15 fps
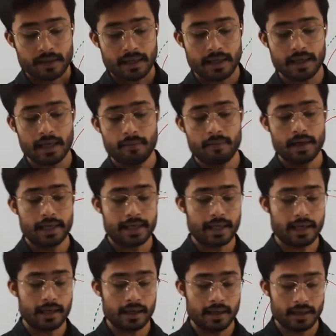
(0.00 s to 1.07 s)

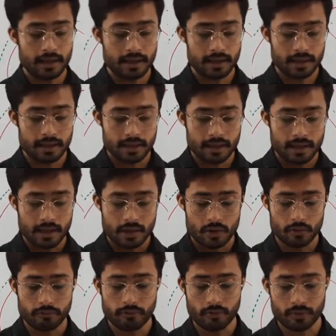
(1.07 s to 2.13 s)
inability
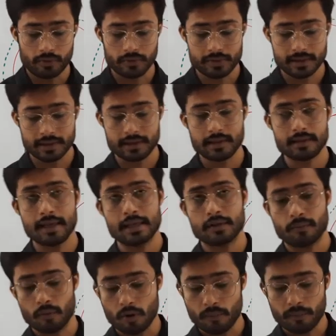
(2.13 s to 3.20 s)
to
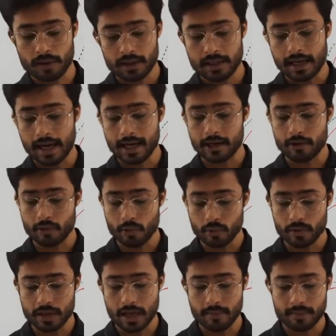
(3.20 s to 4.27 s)
photosynthesize properly and
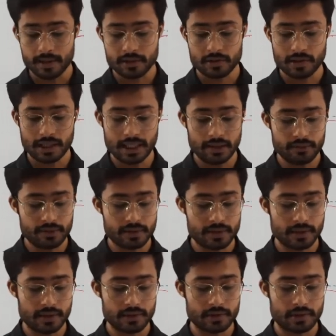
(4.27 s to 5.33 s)
root damage. Leaves
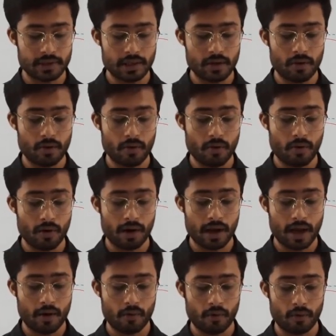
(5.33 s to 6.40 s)
turns yellow or
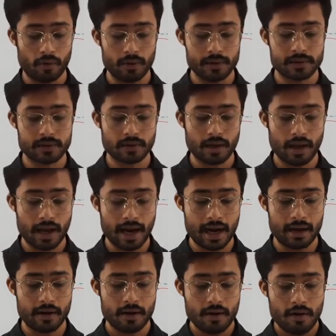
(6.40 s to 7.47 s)
have holes
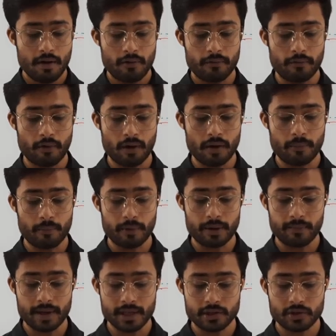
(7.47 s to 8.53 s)
and fall
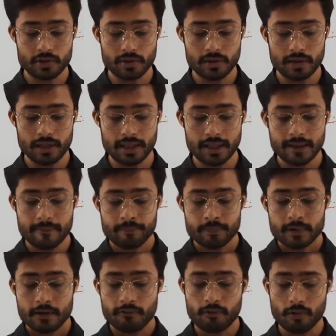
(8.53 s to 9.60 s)
prematurely.
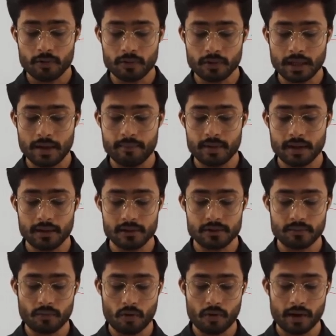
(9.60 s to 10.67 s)
Photochemical
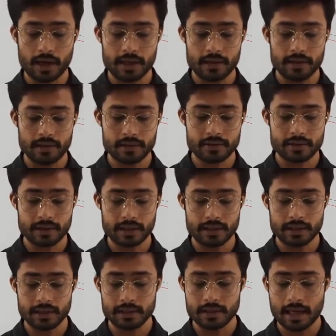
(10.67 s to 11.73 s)
smoke and dust
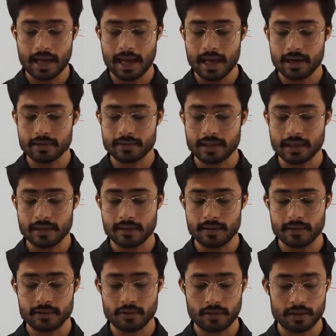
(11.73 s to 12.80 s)
in the air
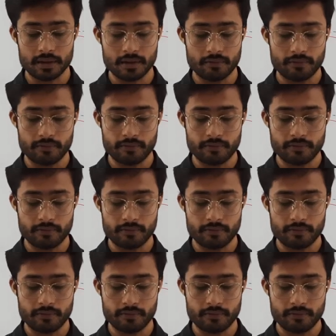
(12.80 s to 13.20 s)
settles on the